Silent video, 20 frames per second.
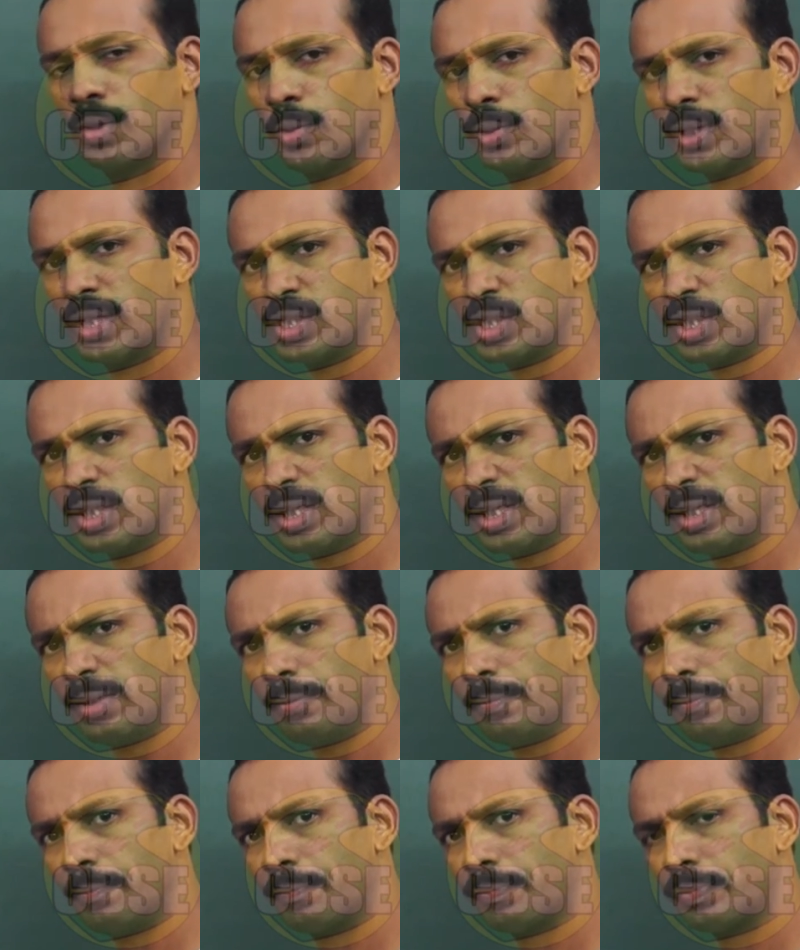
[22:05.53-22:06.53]
Okay,
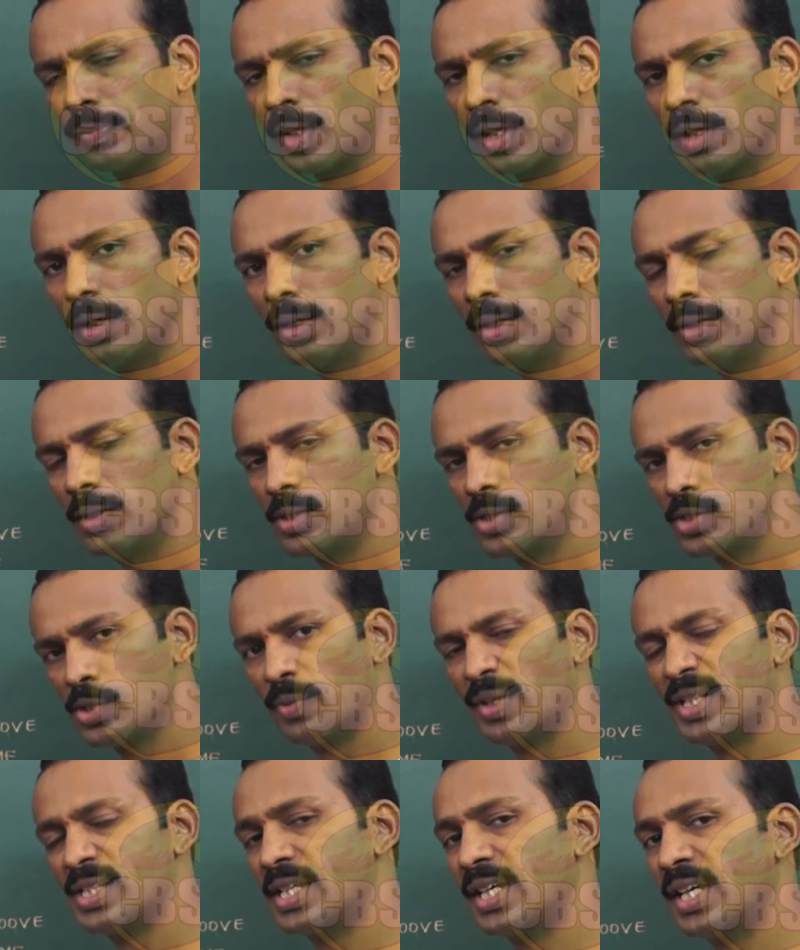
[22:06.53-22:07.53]
children?
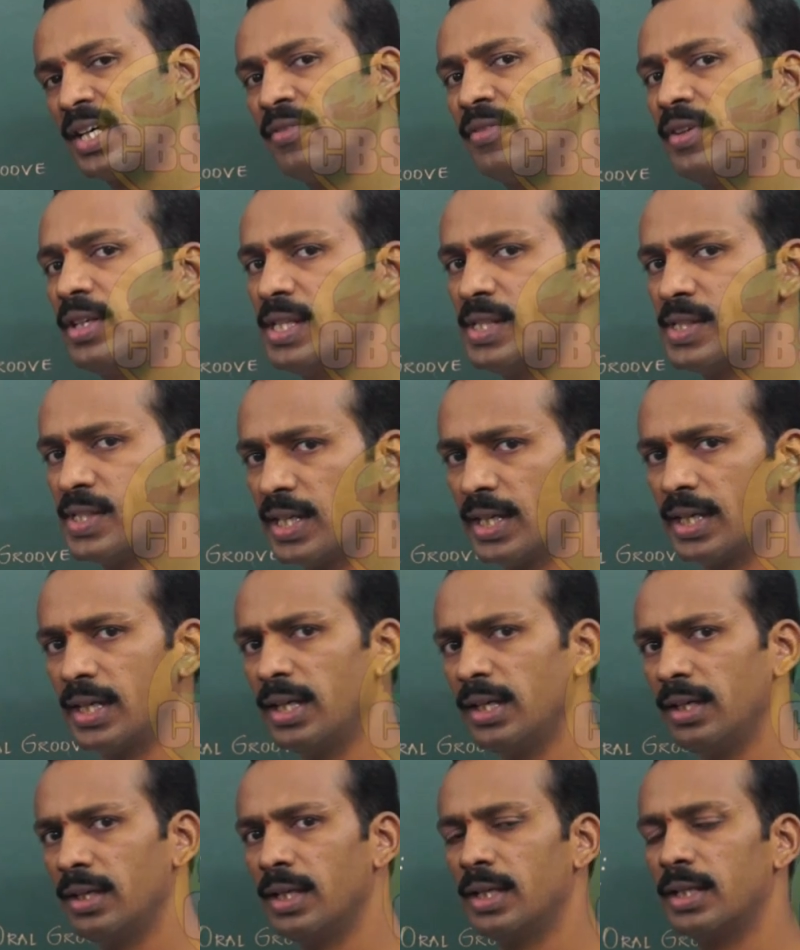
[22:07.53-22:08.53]
So once again, we'll
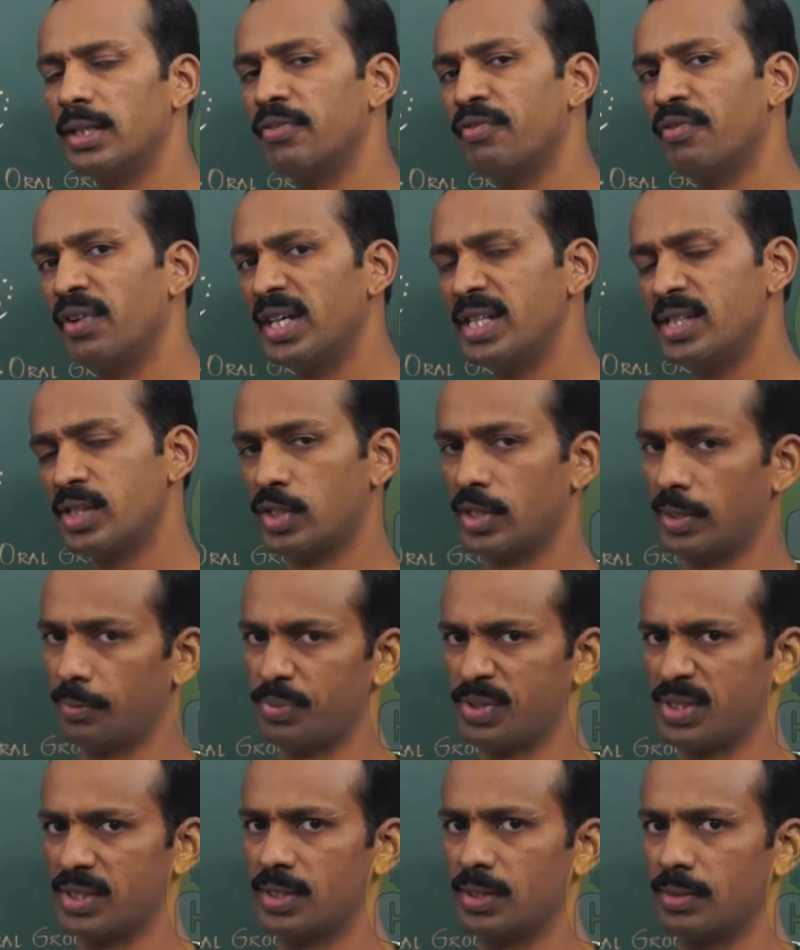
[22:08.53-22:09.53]
see the 5
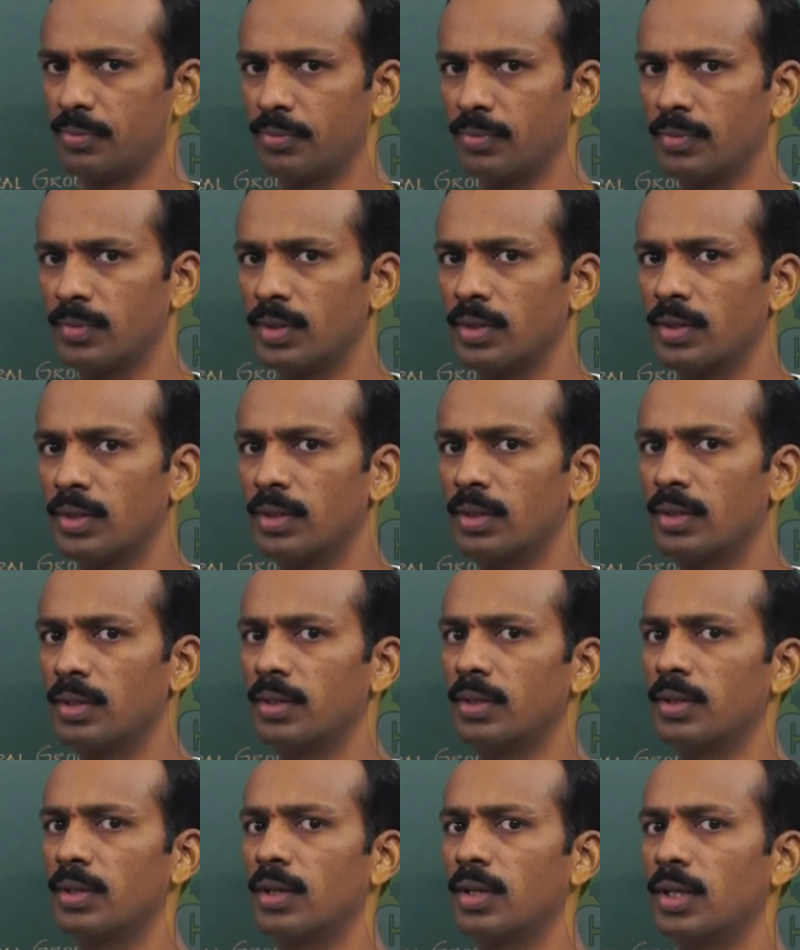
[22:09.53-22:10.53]
steps
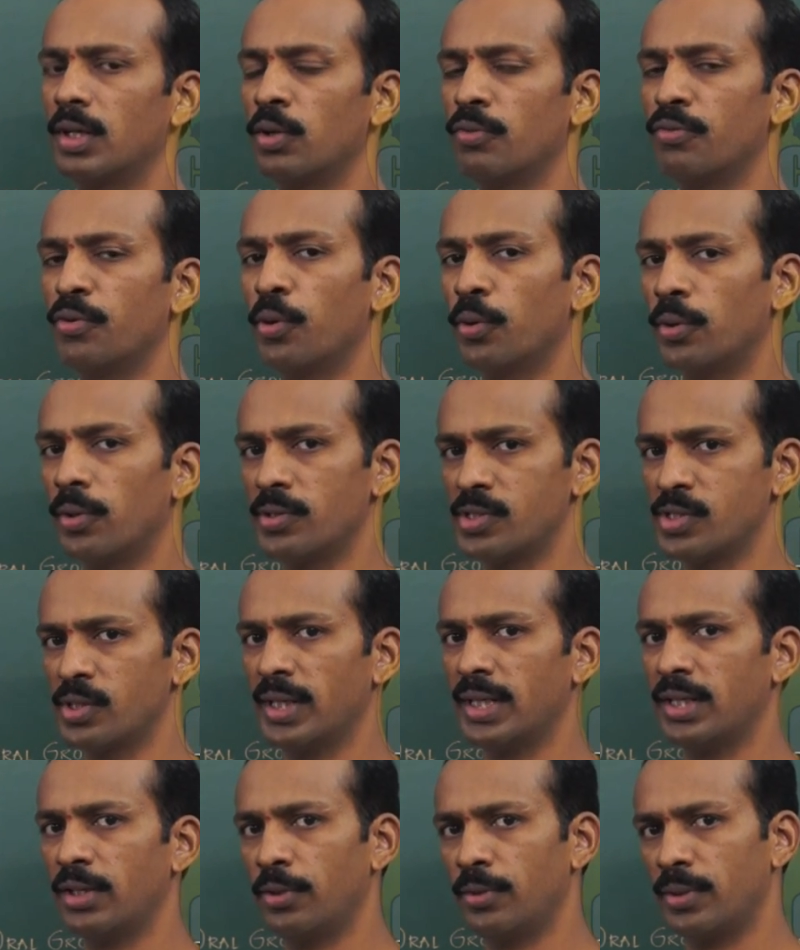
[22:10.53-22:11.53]
of
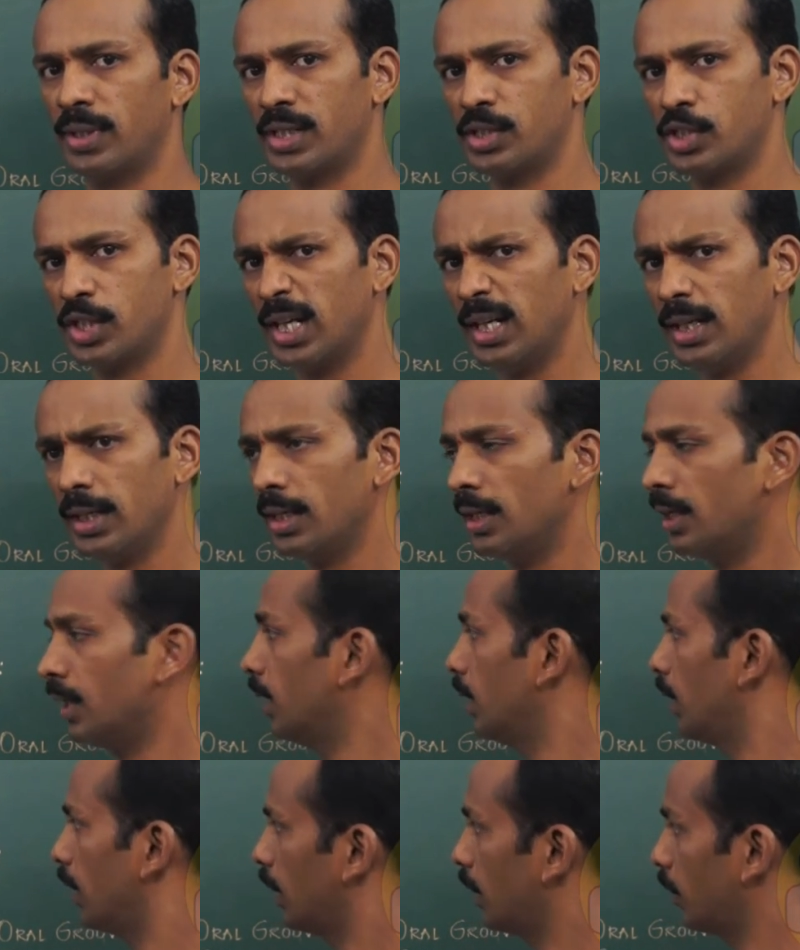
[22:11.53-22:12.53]
holozoic nutrition
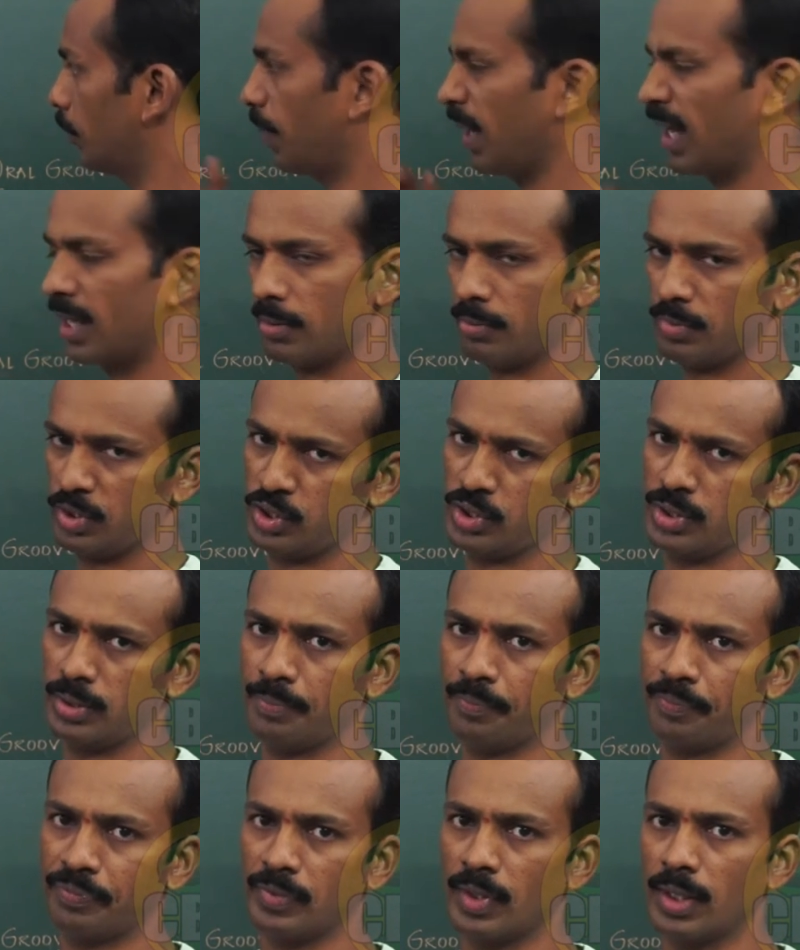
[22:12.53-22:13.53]
in
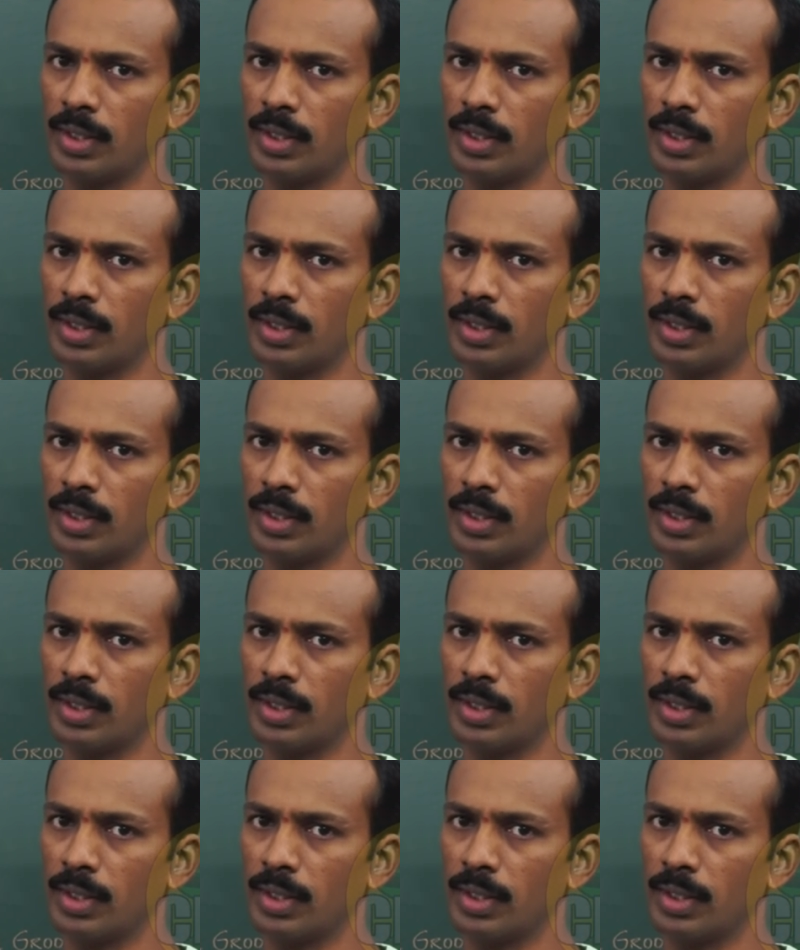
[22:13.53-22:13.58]
paramecium.